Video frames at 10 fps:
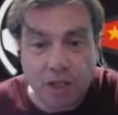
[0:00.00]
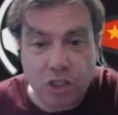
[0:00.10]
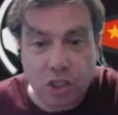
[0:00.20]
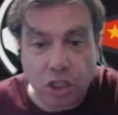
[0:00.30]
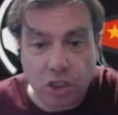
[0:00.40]
As
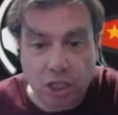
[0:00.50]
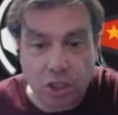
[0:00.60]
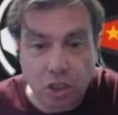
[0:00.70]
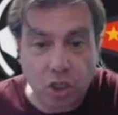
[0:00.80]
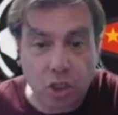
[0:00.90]
he takes
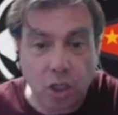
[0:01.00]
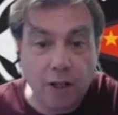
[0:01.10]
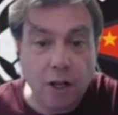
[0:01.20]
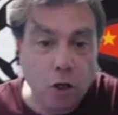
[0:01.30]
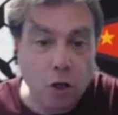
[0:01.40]
a touch,
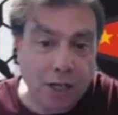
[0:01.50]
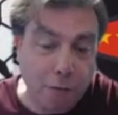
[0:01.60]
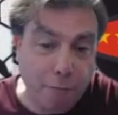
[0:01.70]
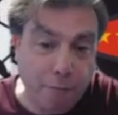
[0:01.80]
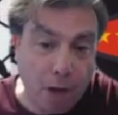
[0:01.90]
look
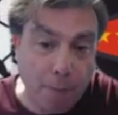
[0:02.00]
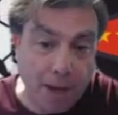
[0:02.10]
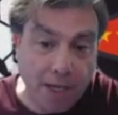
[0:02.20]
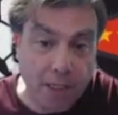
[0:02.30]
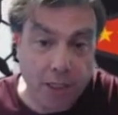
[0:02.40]
how far
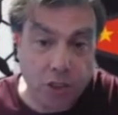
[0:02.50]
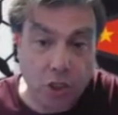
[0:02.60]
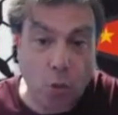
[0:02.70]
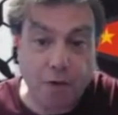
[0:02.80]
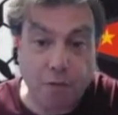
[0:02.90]
back he is away